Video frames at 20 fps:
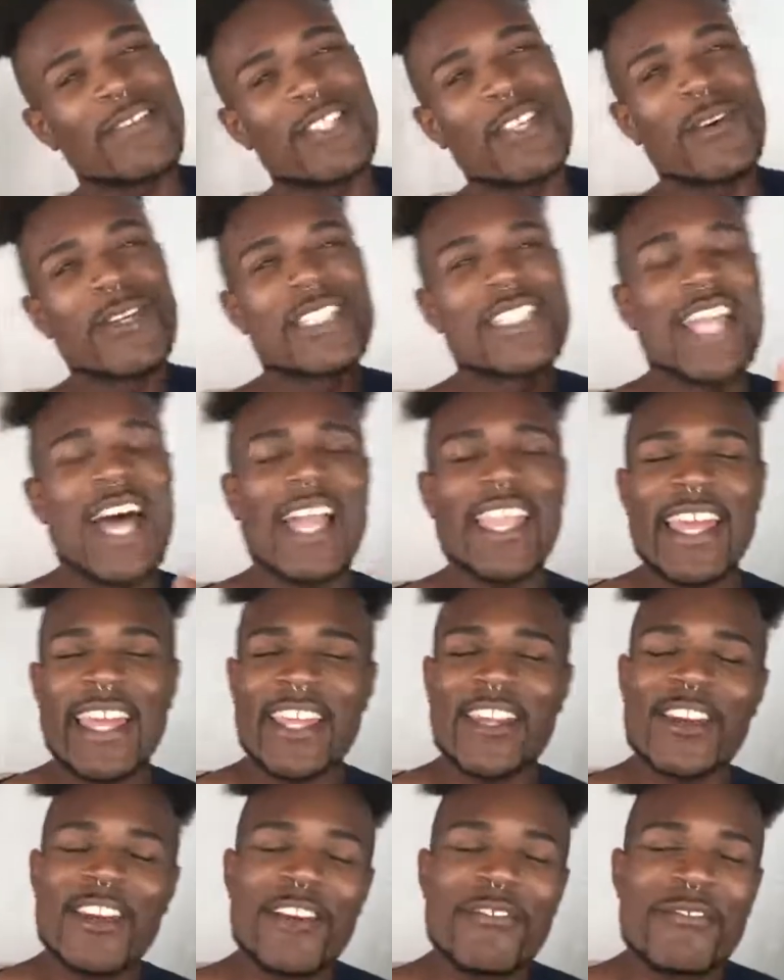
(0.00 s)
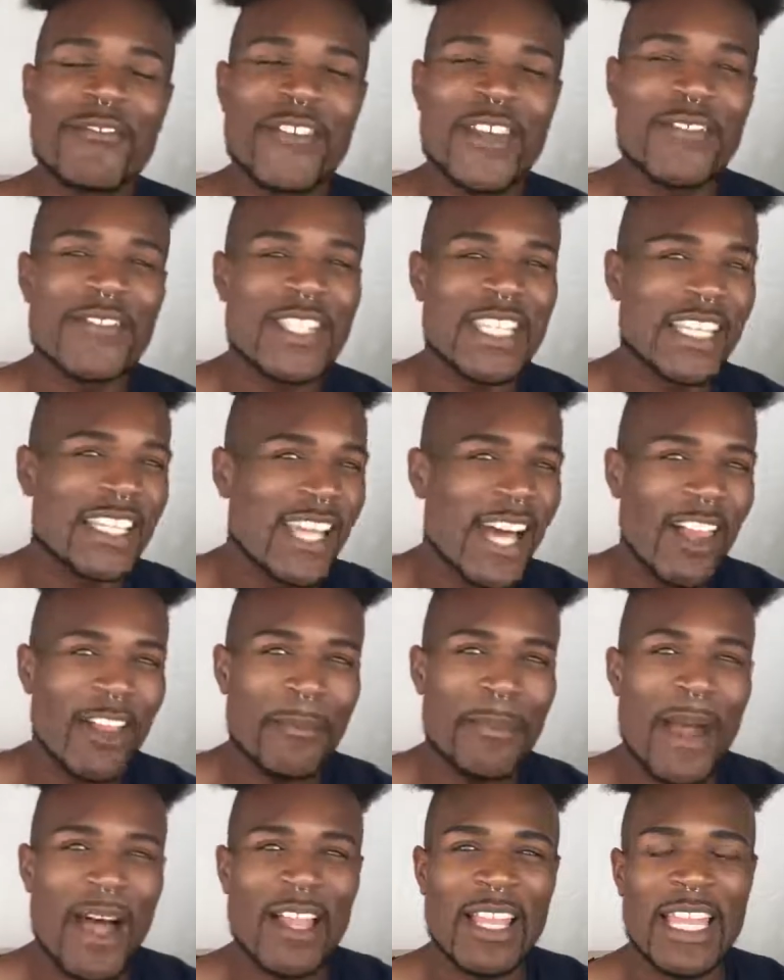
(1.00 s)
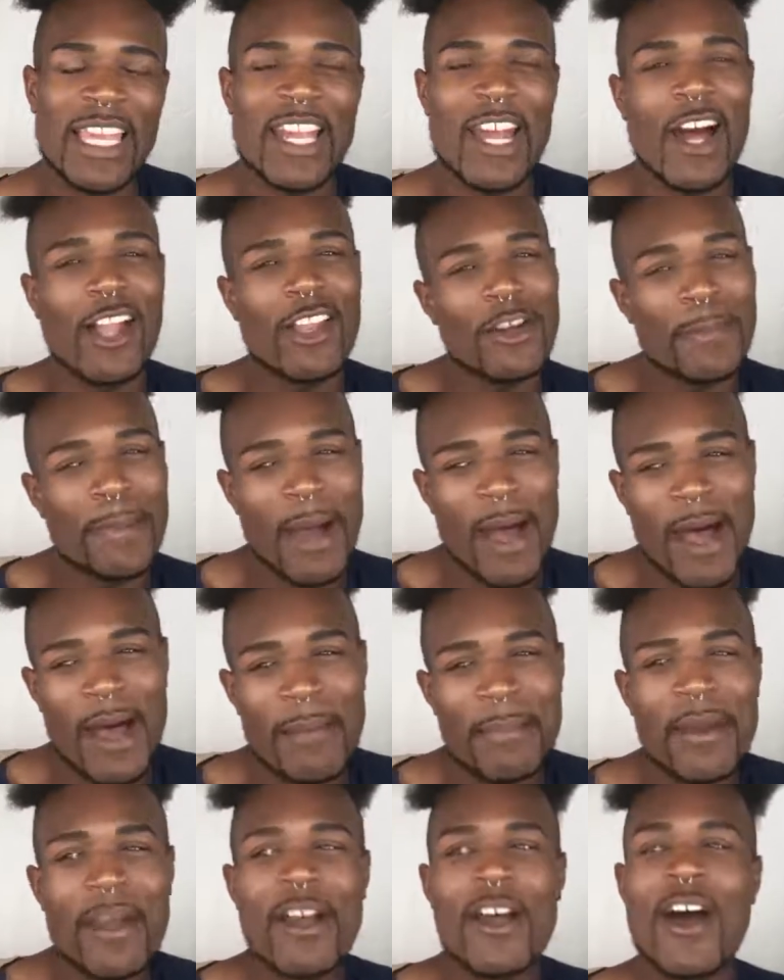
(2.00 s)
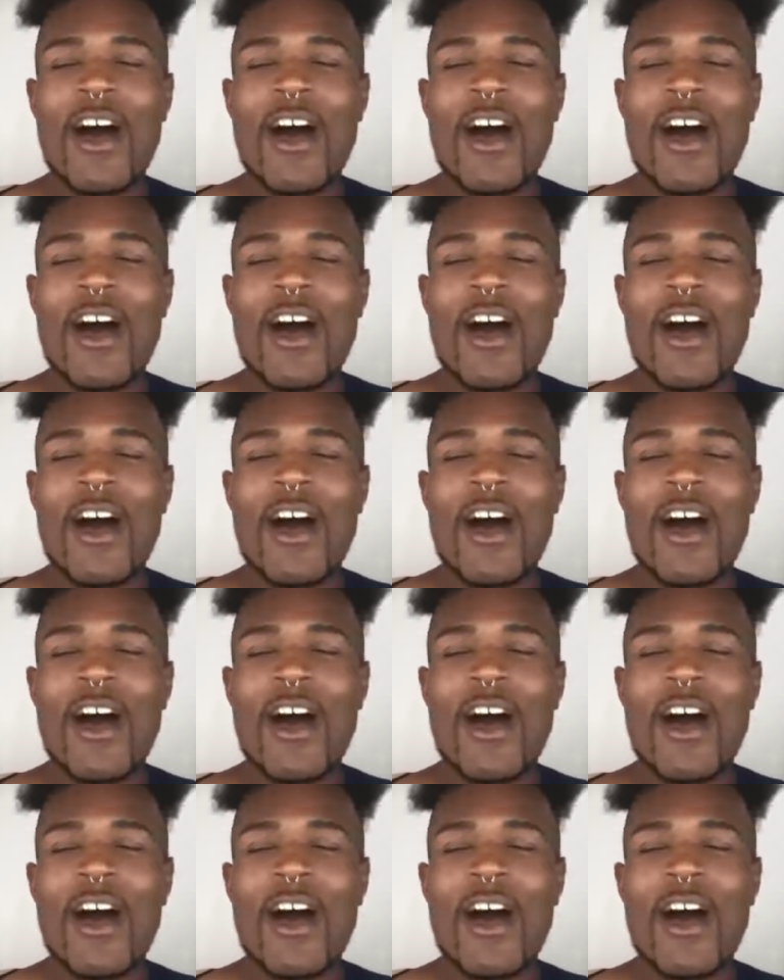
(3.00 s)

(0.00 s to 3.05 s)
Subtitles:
so it's not like your $15 palette like ColourPop,